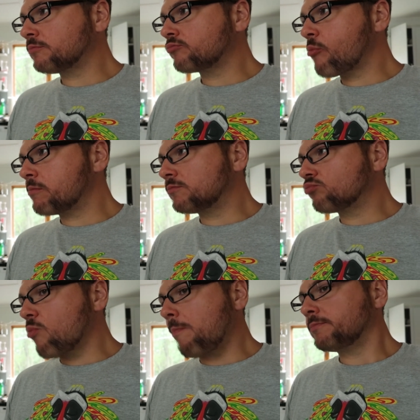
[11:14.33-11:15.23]
That's what we'll have to
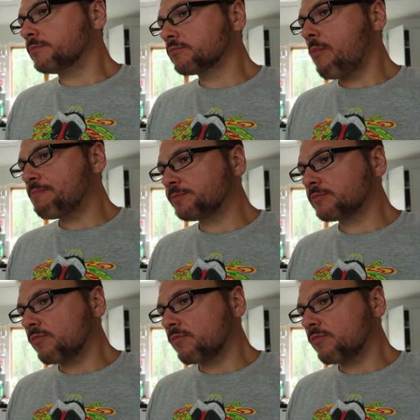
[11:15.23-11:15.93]
do from now on whenever mm -hmm. we mm-hmm.